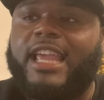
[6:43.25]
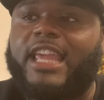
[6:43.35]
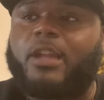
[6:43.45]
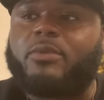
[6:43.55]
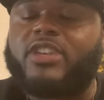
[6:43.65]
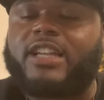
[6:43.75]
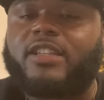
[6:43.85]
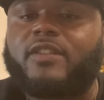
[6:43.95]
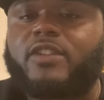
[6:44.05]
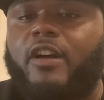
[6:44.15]
and
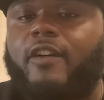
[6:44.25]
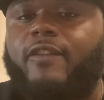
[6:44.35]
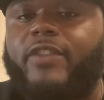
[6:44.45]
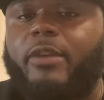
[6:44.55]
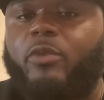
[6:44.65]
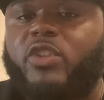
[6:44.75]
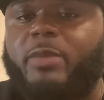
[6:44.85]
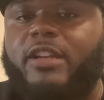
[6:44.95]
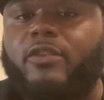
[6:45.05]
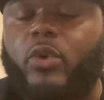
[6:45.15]
objectives of the
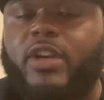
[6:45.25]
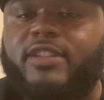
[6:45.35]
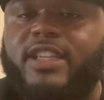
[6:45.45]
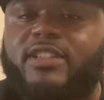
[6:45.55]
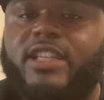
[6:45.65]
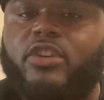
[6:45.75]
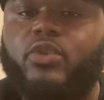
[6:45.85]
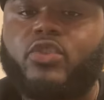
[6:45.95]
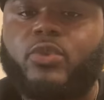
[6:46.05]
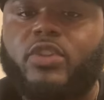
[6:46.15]
respective organizations that you
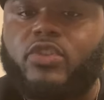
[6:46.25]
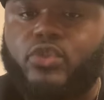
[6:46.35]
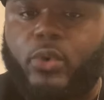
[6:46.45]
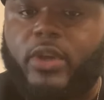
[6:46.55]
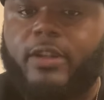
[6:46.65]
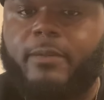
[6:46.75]
choose to join,